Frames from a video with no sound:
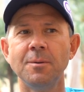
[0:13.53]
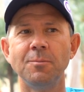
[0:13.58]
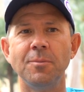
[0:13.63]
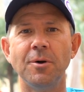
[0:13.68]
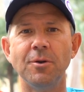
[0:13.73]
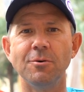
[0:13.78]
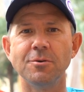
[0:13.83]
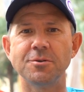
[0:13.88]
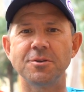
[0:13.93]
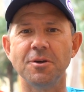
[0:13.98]

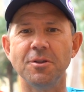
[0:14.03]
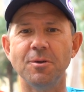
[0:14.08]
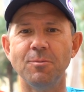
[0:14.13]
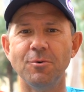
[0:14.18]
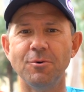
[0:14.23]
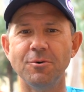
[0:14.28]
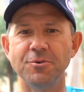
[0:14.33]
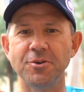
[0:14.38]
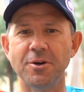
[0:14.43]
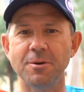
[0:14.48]
But also, the
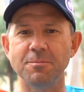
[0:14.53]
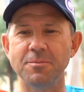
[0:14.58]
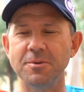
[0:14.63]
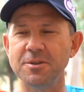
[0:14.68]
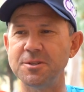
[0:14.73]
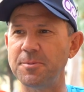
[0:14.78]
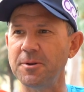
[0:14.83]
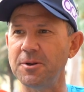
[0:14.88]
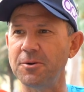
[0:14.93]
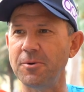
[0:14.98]
more time
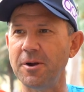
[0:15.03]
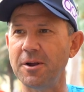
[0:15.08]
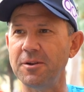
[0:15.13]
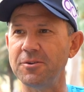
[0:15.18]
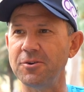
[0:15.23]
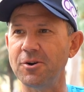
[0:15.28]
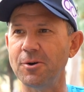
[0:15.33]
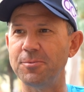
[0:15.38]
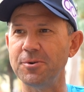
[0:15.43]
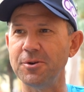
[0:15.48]
you spend
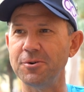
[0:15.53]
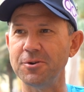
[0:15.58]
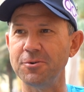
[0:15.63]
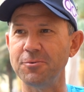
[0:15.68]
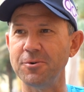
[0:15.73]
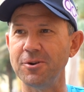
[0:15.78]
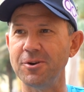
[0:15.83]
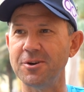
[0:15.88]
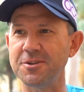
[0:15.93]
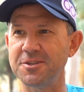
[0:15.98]
around the IPL, you
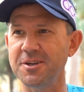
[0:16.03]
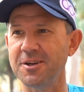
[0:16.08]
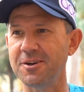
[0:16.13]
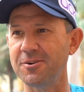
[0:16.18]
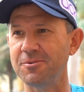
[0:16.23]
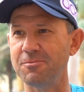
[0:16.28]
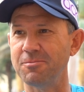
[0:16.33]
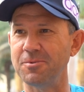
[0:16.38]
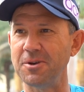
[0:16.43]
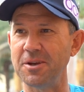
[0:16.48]
realise
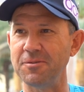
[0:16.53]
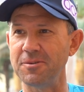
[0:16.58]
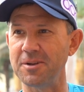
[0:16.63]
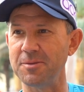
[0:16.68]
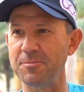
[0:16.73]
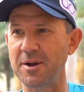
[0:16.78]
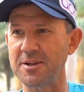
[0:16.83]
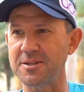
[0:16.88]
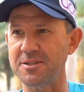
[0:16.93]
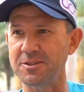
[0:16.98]
how
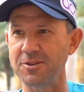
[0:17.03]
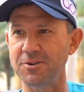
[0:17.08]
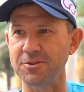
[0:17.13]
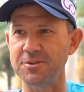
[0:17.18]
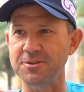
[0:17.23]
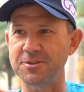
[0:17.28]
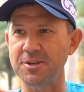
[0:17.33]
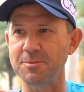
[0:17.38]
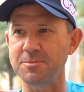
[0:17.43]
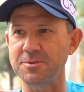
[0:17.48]
evenly matched a lot
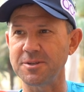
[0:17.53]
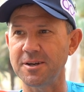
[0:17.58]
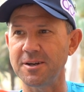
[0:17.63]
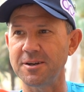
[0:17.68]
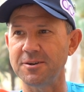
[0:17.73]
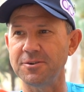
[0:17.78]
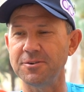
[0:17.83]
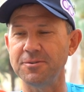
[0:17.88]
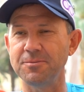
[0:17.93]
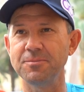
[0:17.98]
of the teams
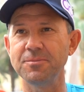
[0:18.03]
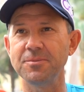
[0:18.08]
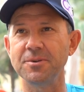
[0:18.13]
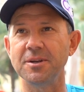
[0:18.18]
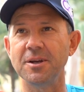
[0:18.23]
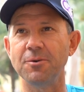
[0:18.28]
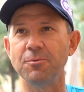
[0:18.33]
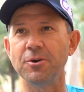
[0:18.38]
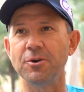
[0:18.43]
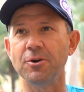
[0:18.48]
are. And,
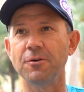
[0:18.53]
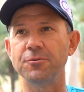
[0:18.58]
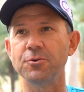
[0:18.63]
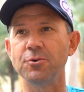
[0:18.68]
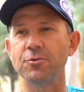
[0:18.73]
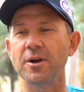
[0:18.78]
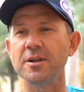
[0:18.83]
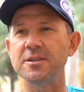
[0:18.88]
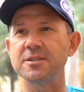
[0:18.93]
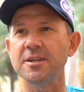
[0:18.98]
you know, we got off to
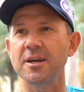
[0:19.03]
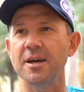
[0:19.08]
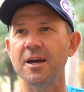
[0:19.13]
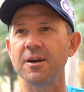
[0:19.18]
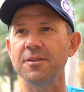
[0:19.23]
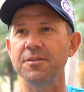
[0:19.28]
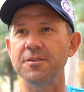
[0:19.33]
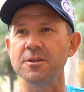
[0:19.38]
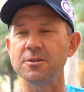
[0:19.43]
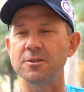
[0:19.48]
a great
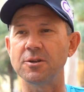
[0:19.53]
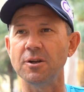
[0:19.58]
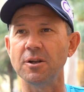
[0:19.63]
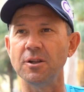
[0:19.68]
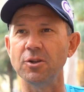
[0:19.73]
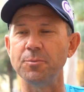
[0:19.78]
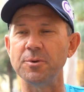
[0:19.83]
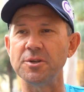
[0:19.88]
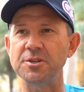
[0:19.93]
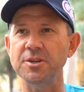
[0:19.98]
start. Things got a
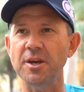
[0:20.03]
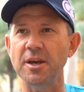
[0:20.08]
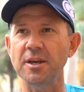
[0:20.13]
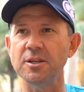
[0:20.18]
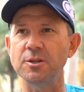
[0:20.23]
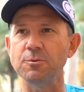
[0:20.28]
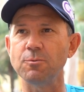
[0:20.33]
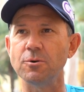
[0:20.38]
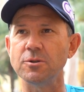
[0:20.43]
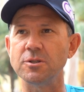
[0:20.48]
little bit
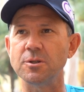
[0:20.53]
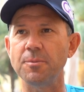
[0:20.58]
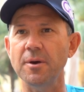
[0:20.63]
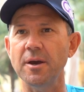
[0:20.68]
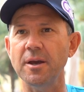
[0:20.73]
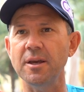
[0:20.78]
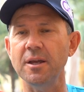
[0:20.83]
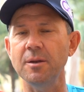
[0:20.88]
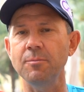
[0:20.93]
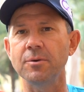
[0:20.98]
shaky towards the
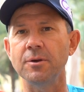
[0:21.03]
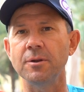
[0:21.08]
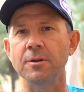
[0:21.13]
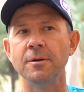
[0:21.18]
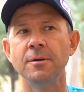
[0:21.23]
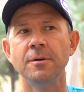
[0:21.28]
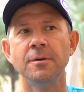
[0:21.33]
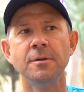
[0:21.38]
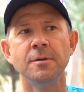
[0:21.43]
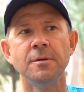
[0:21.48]
back end, but
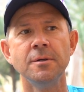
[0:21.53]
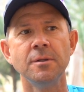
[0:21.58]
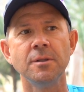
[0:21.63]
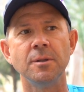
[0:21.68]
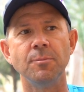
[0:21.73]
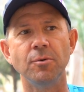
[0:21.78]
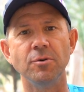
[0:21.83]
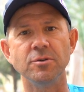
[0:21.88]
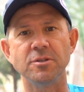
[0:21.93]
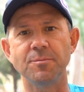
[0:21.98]

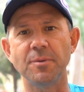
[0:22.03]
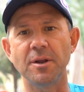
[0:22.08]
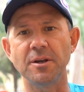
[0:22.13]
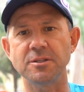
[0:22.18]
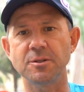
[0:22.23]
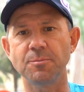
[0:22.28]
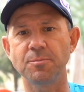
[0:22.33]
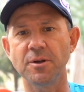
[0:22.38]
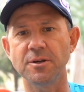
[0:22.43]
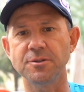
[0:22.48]
the boys have
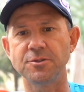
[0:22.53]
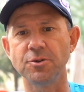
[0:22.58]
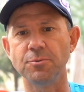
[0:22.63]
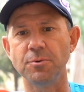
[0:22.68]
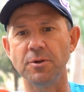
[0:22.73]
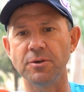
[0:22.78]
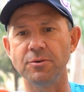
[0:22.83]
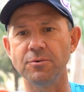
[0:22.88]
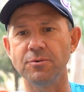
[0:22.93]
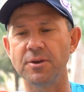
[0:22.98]
managed to play two
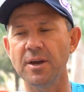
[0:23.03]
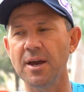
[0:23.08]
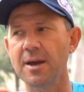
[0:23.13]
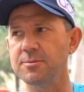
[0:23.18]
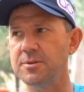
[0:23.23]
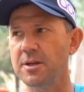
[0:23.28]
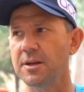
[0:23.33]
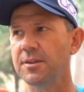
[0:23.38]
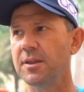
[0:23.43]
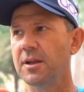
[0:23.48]
really good
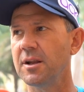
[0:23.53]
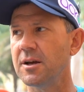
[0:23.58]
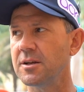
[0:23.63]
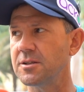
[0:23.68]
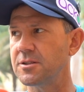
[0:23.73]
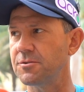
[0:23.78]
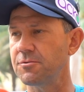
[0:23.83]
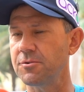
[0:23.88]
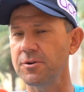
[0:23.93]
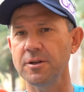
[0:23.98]
games out of their
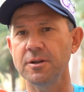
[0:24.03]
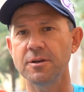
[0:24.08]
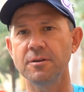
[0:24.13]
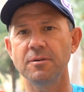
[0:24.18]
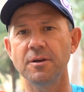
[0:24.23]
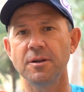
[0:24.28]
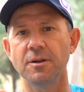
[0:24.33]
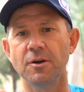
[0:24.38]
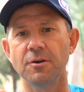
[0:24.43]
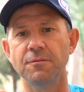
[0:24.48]
last three,
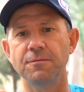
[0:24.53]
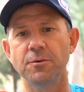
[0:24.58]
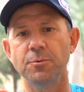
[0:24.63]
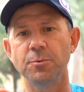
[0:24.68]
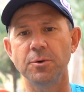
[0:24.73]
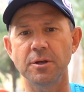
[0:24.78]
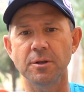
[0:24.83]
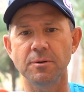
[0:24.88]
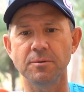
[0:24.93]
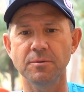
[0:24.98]
and hopefully
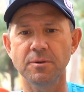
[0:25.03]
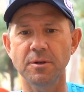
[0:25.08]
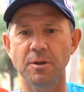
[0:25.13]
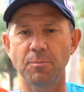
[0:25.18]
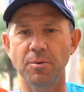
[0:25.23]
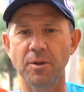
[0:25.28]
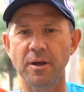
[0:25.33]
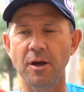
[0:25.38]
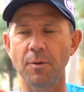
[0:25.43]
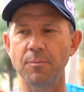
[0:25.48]
we can
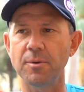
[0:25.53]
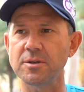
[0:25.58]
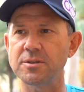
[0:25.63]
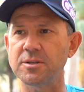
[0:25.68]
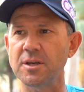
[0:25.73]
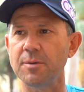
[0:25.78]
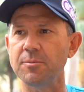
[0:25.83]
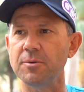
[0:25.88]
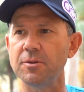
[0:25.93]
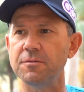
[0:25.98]
play our
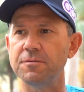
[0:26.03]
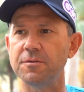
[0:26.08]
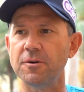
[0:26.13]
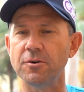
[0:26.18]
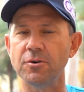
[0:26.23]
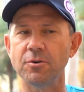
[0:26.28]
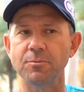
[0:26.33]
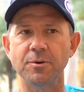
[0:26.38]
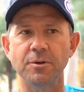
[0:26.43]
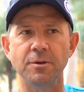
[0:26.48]
best game in the
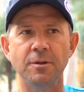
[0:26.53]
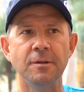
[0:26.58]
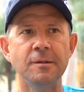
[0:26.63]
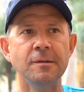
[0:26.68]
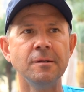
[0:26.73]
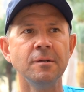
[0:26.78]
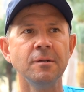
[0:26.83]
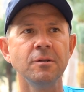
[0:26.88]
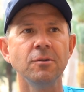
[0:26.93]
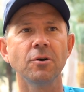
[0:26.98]
final.
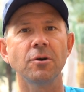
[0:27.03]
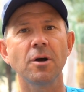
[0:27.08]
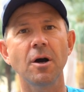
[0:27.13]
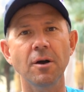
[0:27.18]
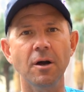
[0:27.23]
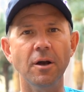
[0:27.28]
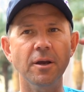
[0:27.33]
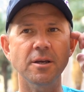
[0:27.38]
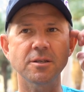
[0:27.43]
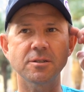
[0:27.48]
But look,
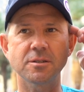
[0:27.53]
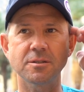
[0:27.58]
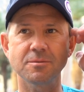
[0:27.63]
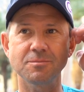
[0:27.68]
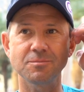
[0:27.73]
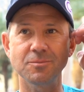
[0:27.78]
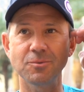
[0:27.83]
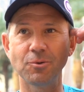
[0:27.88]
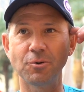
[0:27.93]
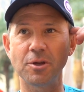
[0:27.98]
I guess
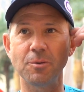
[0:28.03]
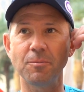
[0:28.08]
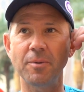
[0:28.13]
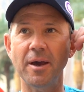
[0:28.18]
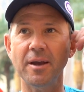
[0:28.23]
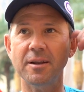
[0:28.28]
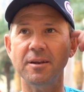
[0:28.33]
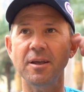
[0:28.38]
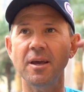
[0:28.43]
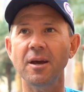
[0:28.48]
looking
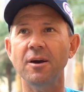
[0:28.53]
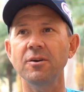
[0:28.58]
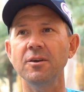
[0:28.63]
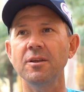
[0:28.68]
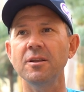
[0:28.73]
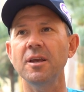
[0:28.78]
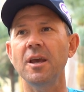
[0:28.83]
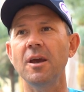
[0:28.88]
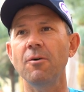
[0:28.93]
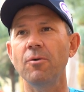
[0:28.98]
back now,
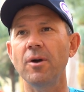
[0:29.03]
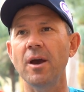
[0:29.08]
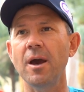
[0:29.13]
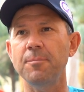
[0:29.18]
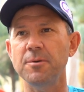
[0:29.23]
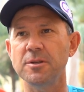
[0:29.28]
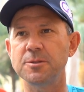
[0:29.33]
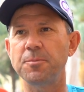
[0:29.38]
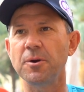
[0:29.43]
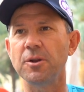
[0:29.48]
yeah, we're
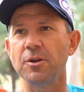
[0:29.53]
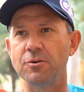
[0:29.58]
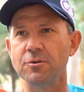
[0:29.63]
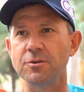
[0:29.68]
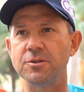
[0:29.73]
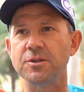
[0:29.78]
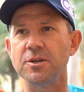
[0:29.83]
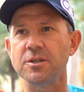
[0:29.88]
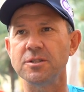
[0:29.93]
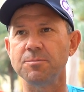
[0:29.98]
happy. It's been a
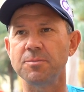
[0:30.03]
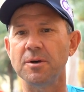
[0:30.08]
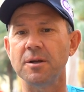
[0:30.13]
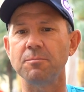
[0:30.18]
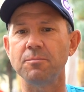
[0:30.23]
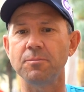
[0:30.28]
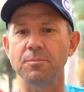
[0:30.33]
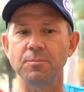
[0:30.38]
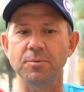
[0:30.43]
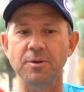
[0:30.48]
good season, but,
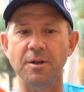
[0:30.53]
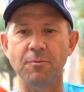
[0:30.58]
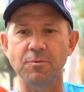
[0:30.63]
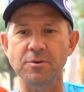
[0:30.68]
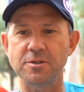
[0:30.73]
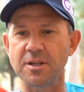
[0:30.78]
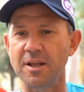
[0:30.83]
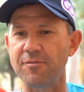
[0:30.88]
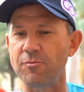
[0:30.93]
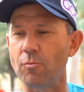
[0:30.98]
you know, we
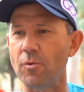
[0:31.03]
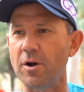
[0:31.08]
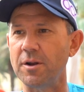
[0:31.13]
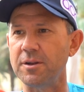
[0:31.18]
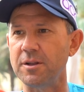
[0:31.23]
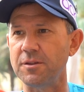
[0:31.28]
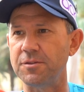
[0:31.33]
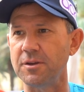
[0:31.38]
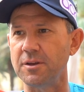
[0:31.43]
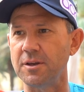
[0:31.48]
still haven't won
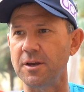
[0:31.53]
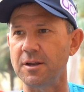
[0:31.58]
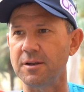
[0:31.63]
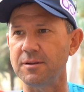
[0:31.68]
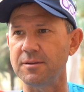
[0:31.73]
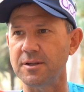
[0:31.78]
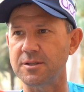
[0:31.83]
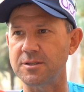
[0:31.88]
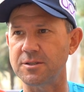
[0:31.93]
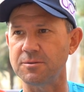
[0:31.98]
anything yet,
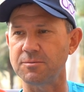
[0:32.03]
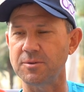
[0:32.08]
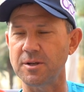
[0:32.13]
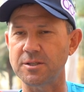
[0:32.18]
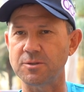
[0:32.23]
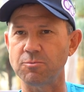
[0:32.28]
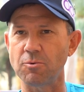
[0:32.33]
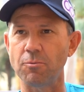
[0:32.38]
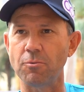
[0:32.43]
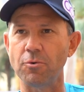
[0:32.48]
and
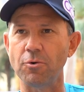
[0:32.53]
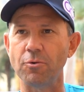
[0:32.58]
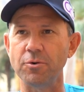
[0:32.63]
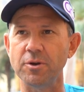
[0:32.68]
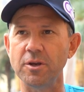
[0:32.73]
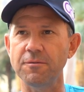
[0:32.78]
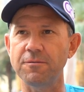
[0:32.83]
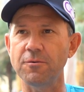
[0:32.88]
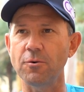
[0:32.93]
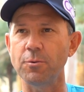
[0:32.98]
that's what we're all
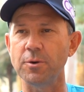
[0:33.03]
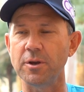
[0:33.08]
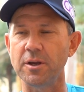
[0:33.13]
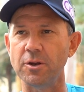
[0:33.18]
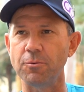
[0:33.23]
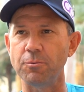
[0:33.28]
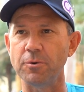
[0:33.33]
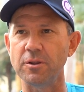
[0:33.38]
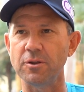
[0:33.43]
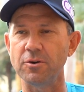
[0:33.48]
here for. We're
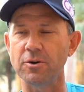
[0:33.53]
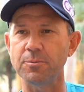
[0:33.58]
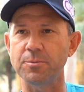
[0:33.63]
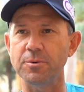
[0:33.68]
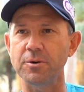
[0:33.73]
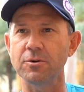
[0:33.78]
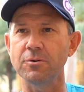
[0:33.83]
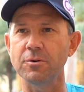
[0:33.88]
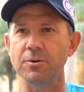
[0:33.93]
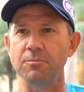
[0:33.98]
here to win the
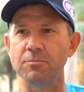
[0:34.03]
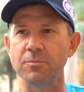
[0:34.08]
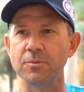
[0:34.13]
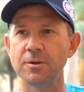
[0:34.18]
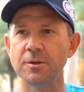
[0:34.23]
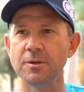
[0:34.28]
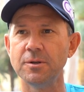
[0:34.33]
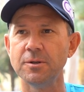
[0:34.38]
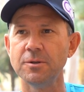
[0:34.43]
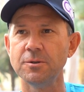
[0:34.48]
IPL,
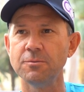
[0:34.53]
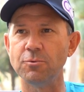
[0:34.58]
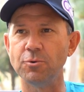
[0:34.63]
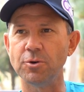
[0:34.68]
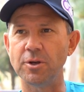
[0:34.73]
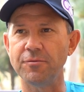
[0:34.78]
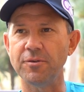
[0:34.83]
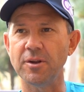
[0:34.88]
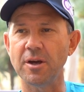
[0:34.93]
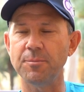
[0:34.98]
and
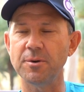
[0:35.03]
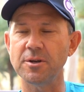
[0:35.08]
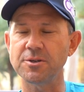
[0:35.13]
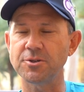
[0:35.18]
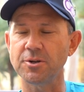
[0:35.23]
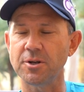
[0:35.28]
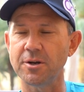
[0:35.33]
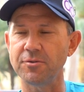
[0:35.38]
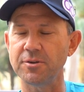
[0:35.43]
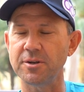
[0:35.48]
we'll give it our
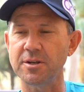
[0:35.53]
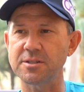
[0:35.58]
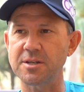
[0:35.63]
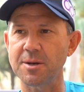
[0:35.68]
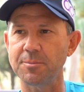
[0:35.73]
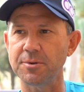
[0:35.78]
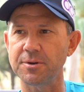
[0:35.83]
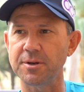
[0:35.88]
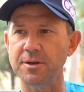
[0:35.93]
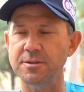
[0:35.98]
best shot over the next
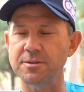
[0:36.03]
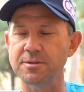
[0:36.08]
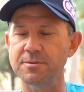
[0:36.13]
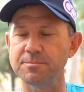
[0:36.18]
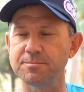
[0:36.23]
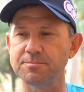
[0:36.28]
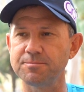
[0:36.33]
couple of days.